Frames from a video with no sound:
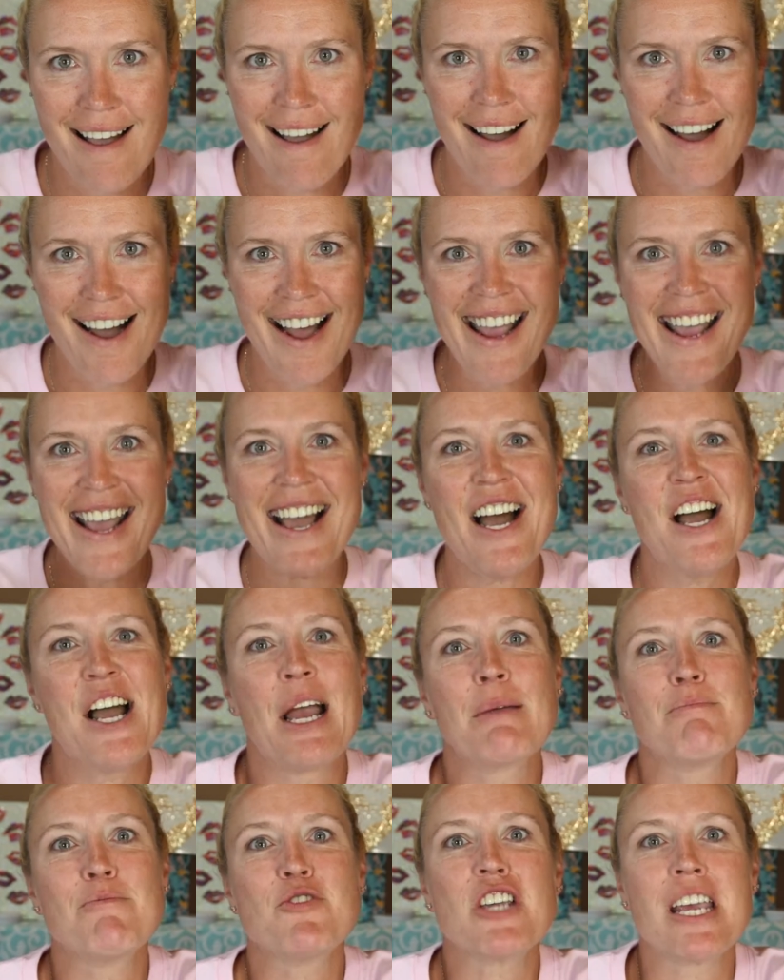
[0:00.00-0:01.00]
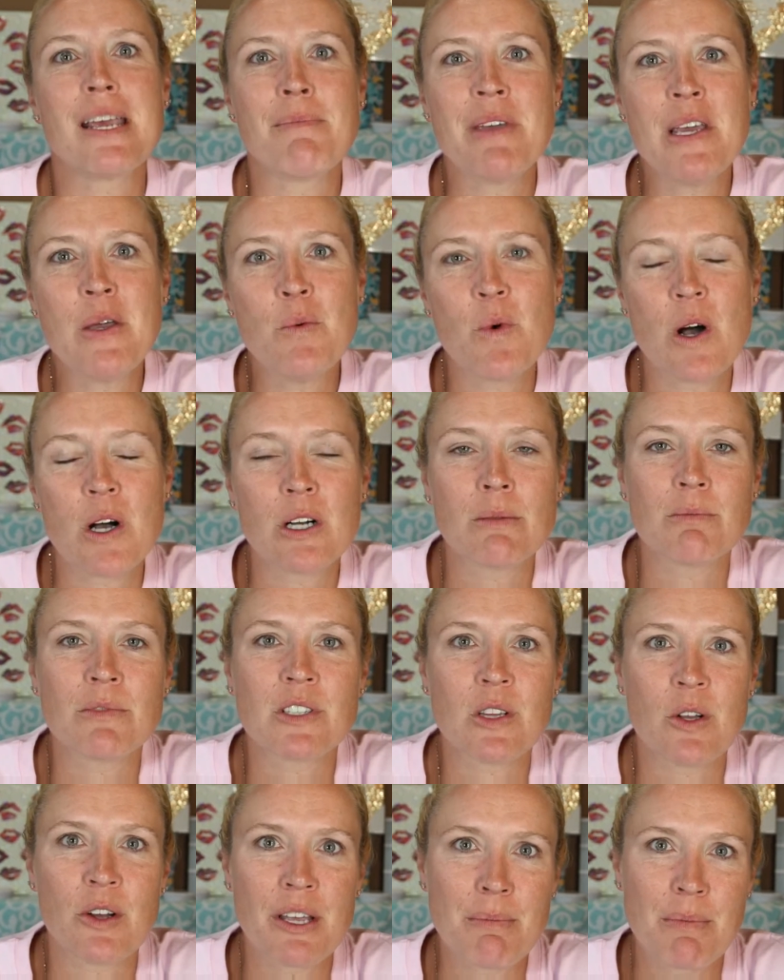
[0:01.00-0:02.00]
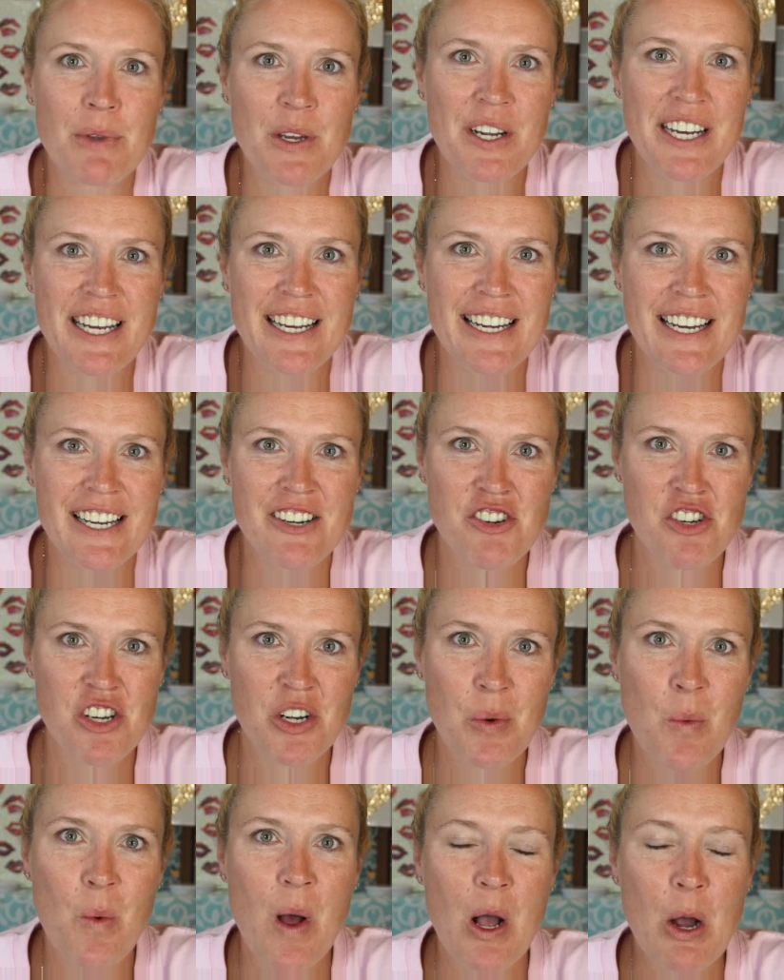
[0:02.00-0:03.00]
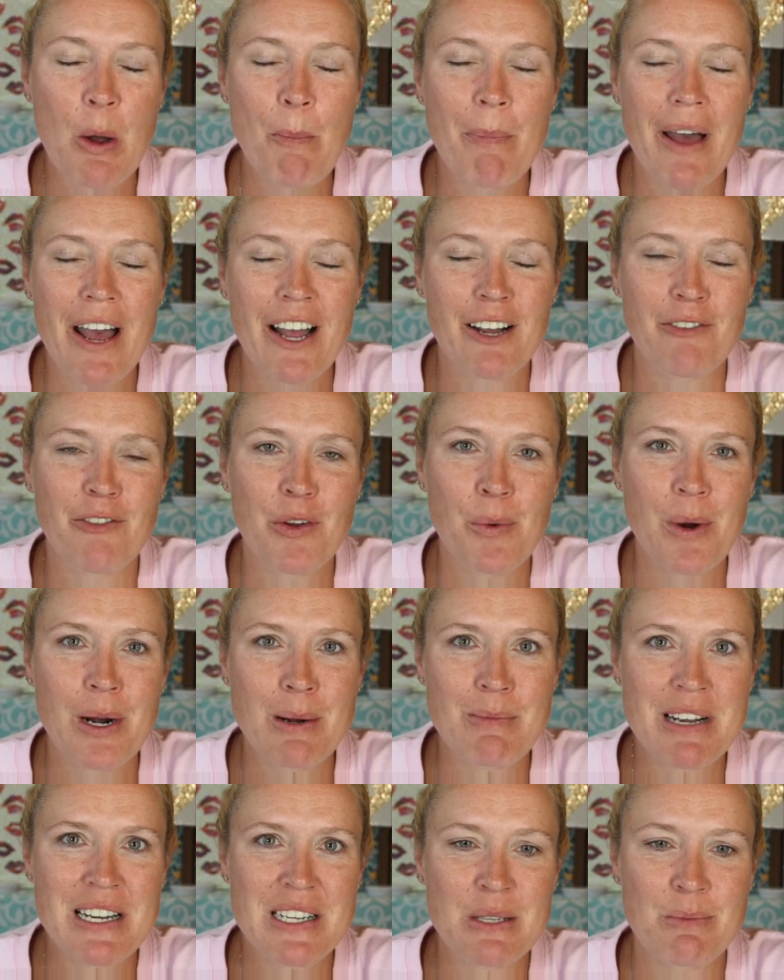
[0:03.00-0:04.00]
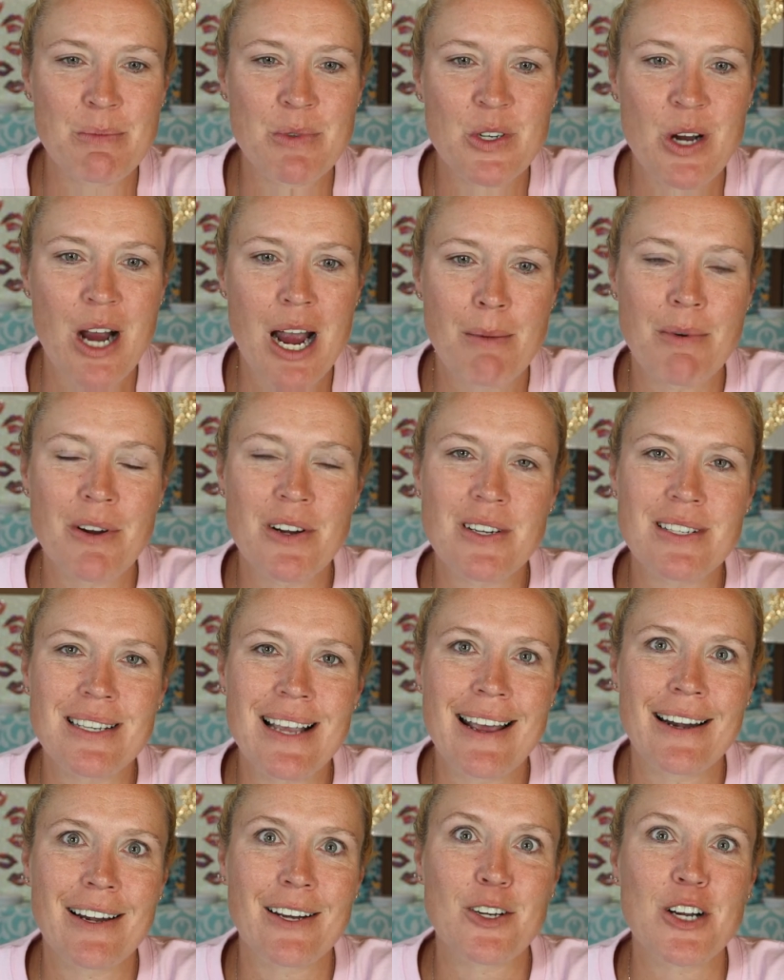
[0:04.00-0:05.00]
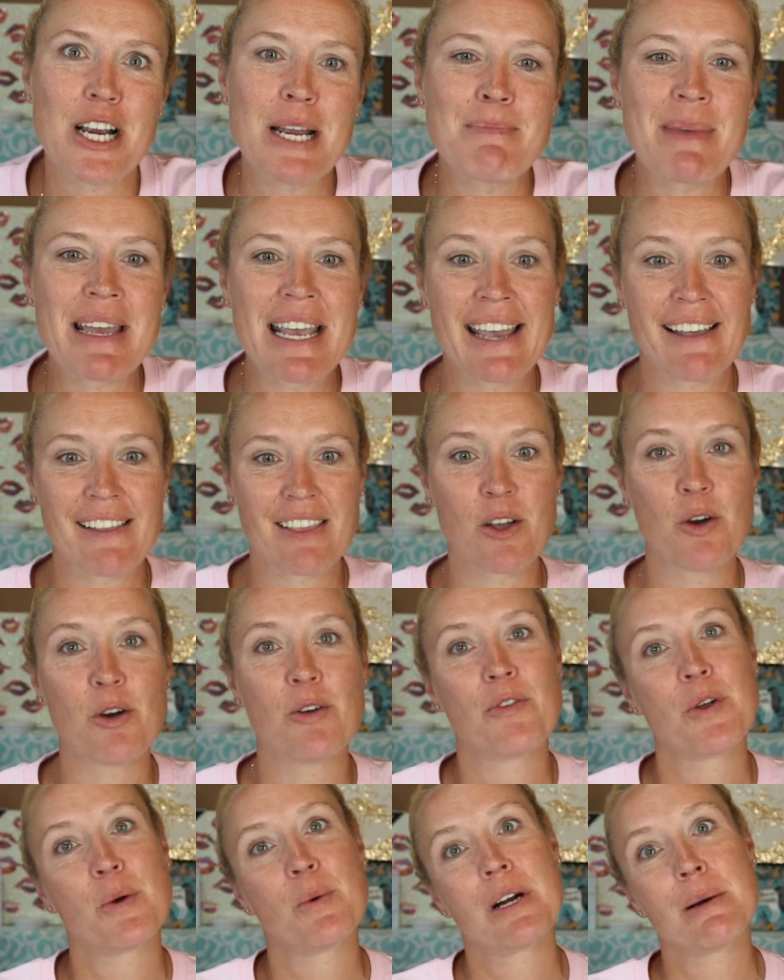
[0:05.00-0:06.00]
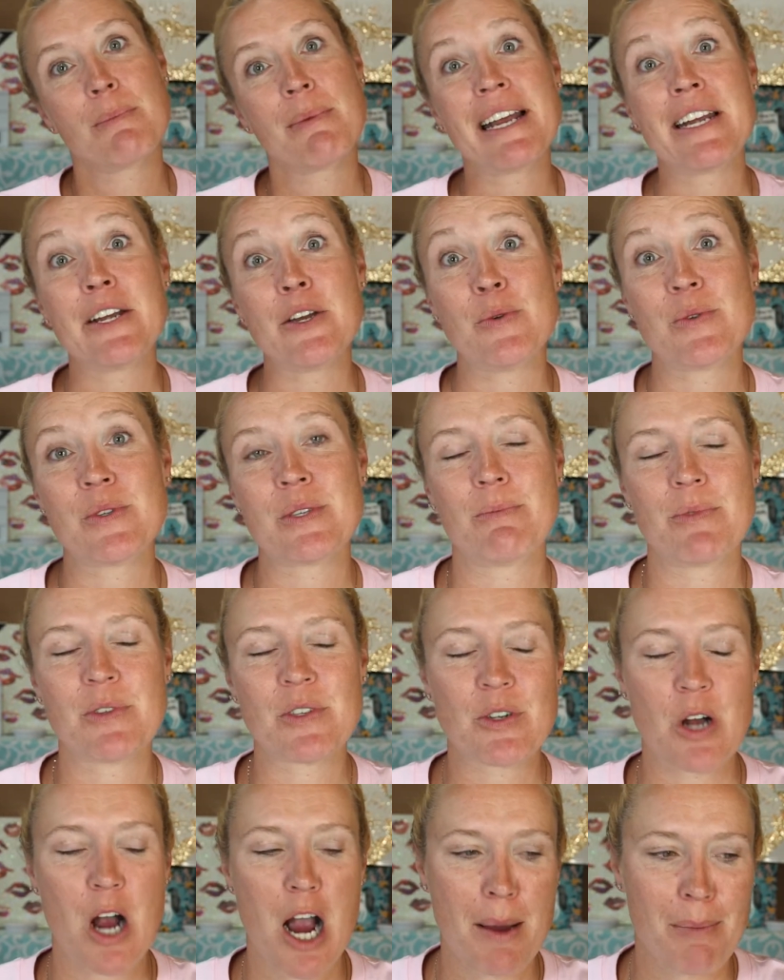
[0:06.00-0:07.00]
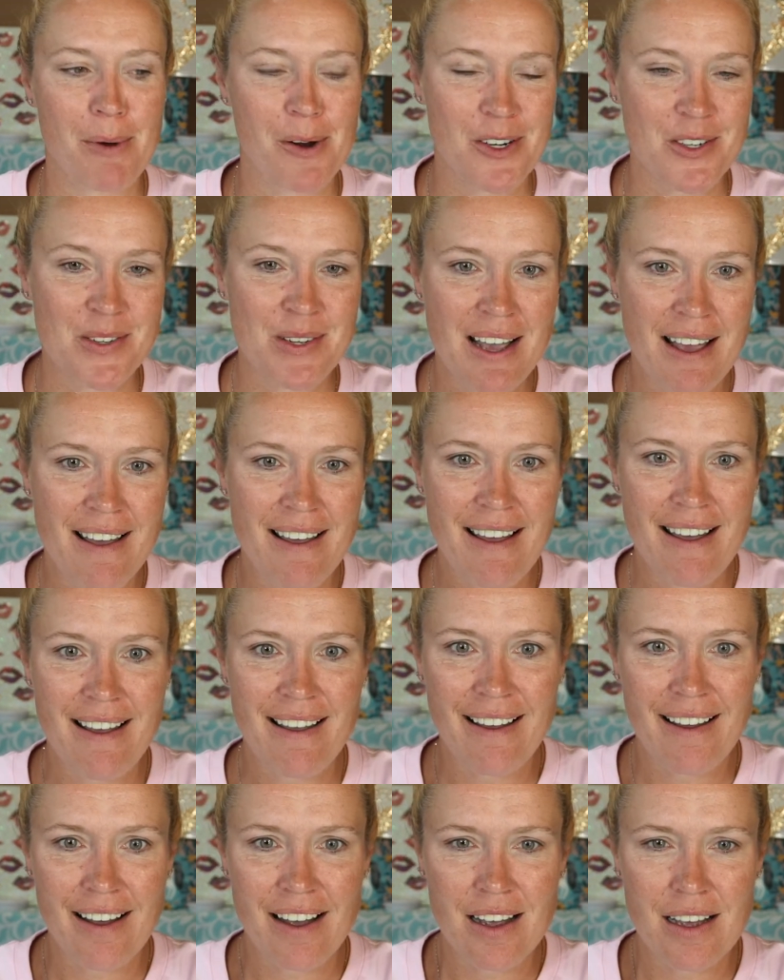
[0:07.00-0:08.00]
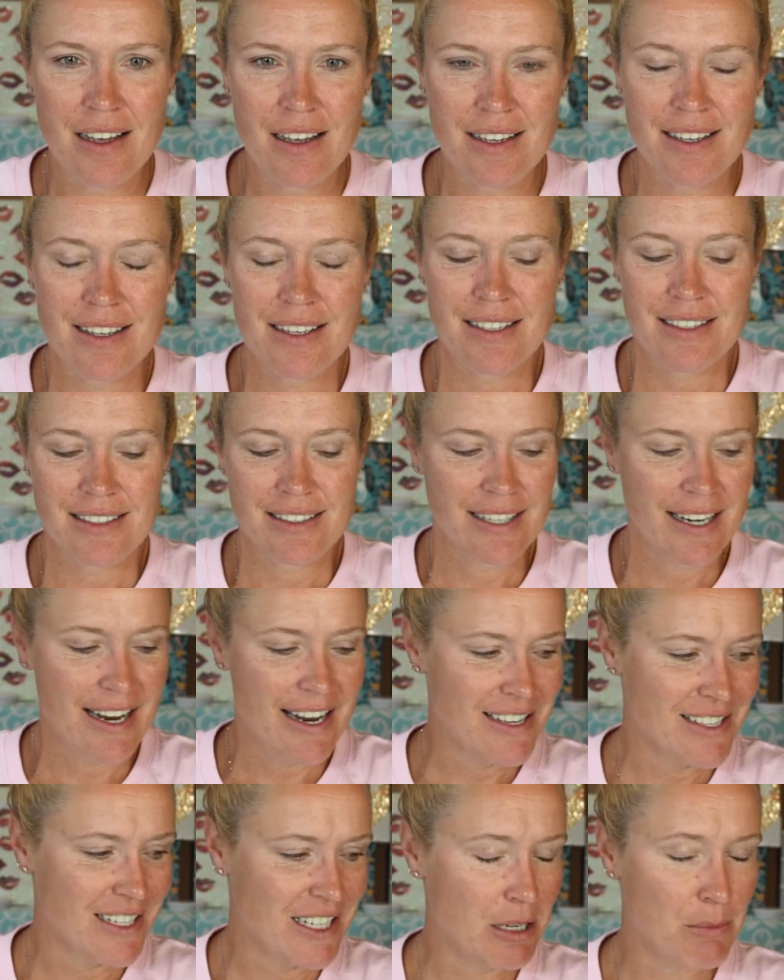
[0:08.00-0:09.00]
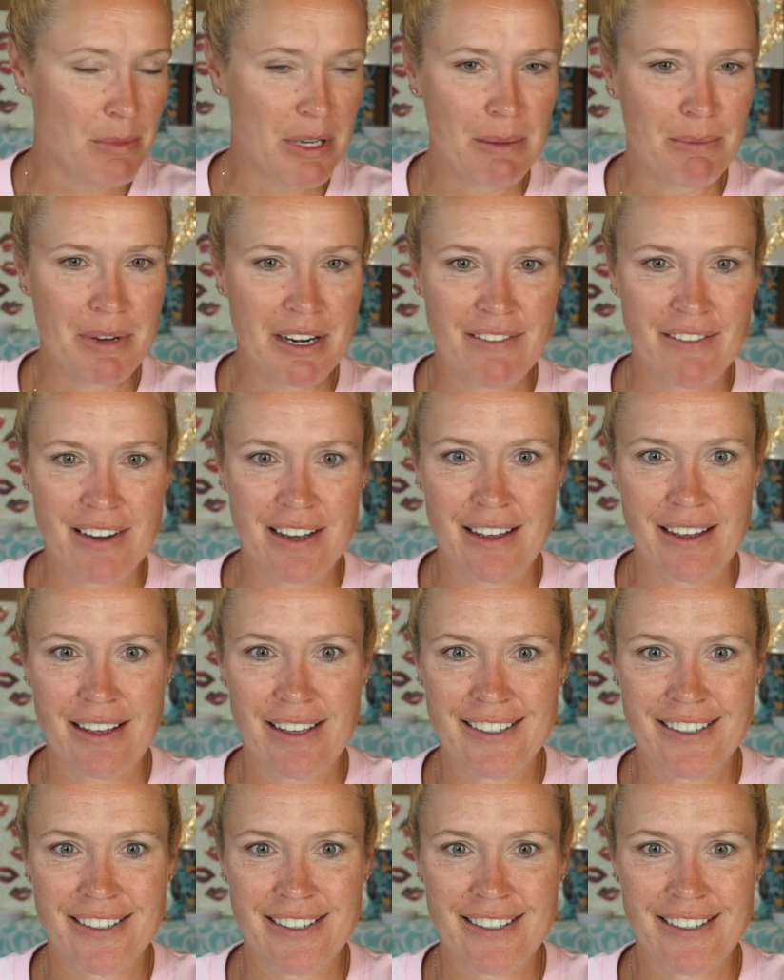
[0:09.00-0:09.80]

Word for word: Hi, I'm Jamie. Welcome to Glowing Beauty Addiction. Welcome back if you're one of my subscribers, and a great big hello if you're one of my new subscribers. Today is going to be a bit of a